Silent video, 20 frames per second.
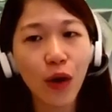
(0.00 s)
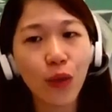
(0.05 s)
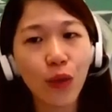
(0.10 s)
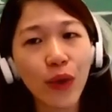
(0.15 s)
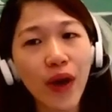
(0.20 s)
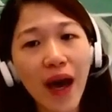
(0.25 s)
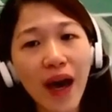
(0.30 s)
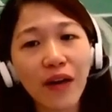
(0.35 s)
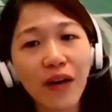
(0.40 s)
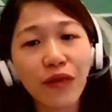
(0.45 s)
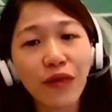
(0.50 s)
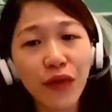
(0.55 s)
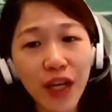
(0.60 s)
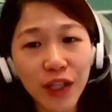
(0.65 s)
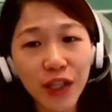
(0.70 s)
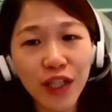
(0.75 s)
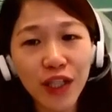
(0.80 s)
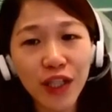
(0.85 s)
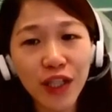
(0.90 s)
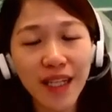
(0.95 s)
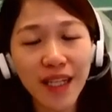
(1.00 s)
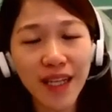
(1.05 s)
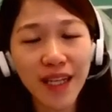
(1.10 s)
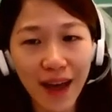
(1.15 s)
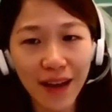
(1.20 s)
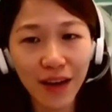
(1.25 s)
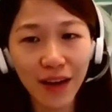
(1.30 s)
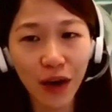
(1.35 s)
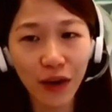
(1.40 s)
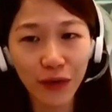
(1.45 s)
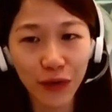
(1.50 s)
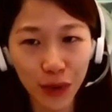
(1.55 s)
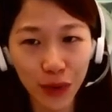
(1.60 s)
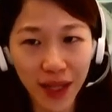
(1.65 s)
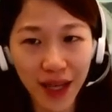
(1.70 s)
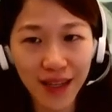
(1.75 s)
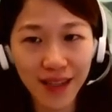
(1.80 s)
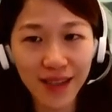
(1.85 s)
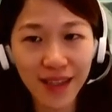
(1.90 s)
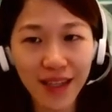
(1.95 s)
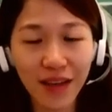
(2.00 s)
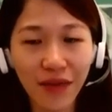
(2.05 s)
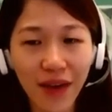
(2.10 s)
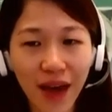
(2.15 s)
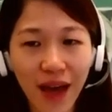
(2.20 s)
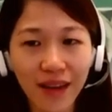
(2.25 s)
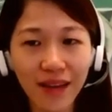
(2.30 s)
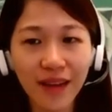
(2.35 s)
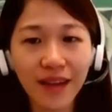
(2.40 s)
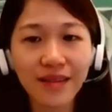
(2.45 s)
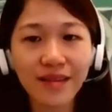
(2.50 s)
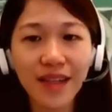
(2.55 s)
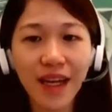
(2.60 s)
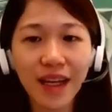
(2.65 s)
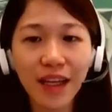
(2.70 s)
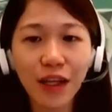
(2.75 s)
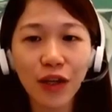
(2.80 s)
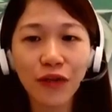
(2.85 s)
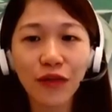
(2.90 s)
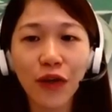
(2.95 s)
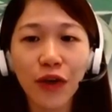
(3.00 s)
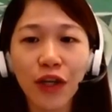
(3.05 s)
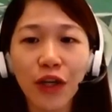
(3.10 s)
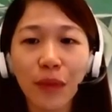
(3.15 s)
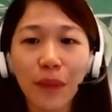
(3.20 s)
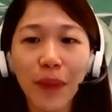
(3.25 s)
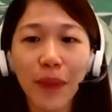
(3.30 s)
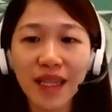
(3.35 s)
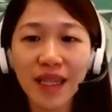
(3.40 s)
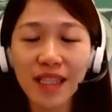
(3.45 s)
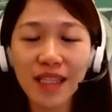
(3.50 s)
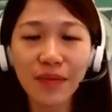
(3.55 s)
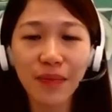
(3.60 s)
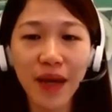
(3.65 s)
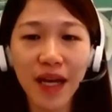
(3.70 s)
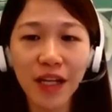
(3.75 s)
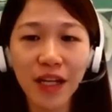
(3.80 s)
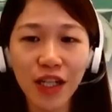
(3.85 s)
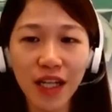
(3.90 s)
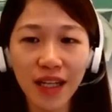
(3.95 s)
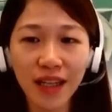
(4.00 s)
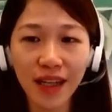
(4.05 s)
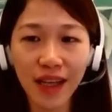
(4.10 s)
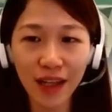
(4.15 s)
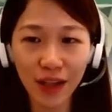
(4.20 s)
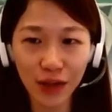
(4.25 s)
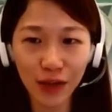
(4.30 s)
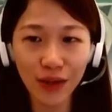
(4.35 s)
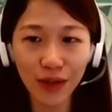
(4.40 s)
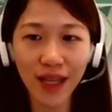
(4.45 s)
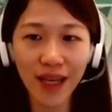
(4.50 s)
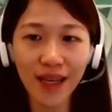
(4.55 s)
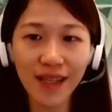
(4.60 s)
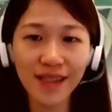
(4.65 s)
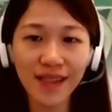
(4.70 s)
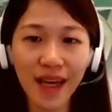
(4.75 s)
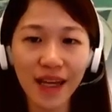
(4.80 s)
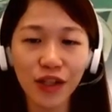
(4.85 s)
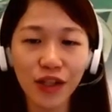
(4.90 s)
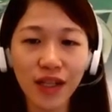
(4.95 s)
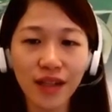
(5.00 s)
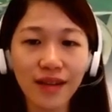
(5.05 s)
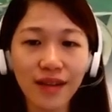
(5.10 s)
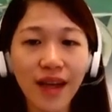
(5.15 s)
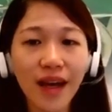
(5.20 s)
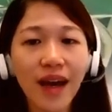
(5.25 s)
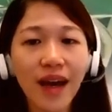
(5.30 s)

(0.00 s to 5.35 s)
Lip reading: We have reached the end of today's event. Thank you for your participation in today's session.